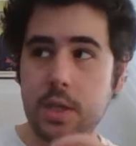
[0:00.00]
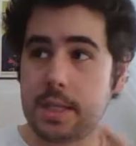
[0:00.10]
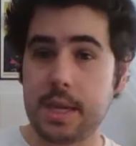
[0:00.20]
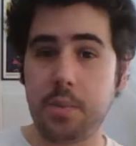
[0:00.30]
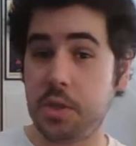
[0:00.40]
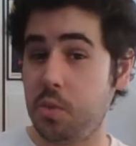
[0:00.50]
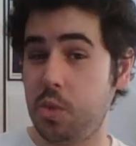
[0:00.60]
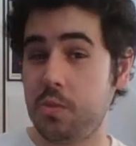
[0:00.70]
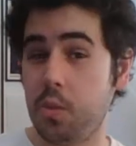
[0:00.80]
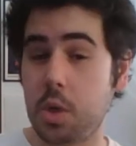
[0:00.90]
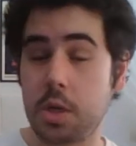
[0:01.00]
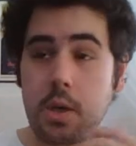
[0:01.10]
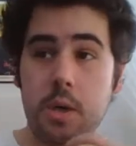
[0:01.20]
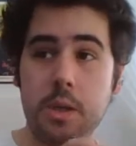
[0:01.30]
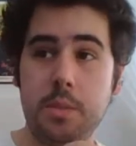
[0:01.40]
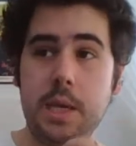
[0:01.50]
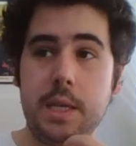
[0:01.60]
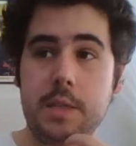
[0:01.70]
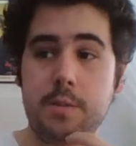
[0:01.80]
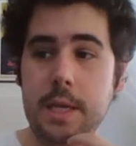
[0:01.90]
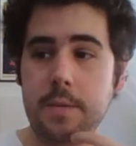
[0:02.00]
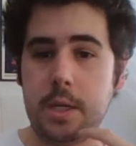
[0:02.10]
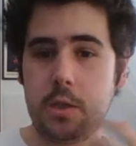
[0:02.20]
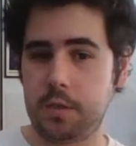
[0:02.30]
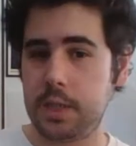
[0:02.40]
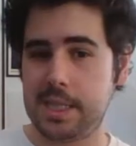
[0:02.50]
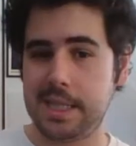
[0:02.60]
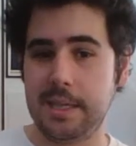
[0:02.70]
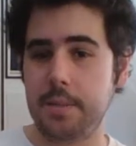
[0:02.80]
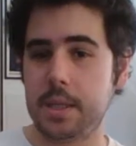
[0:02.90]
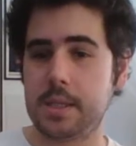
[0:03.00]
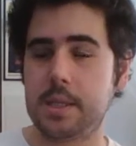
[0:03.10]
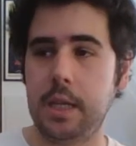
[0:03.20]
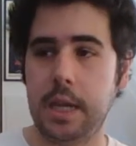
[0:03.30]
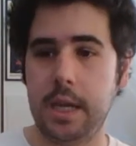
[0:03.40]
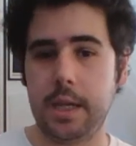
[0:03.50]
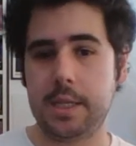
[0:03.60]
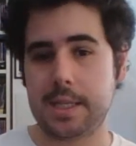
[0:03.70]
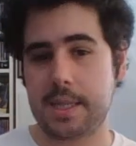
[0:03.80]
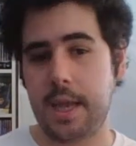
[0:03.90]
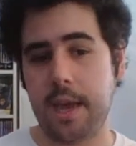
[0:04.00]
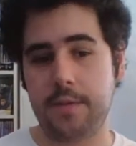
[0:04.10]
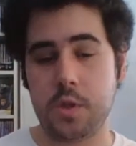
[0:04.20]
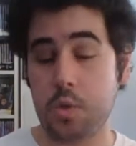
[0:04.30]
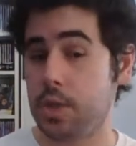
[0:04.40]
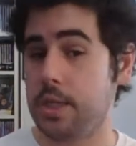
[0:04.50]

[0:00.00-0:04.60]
For example, it wouldn't work on the PSP because of its limits. Like it doesn't have two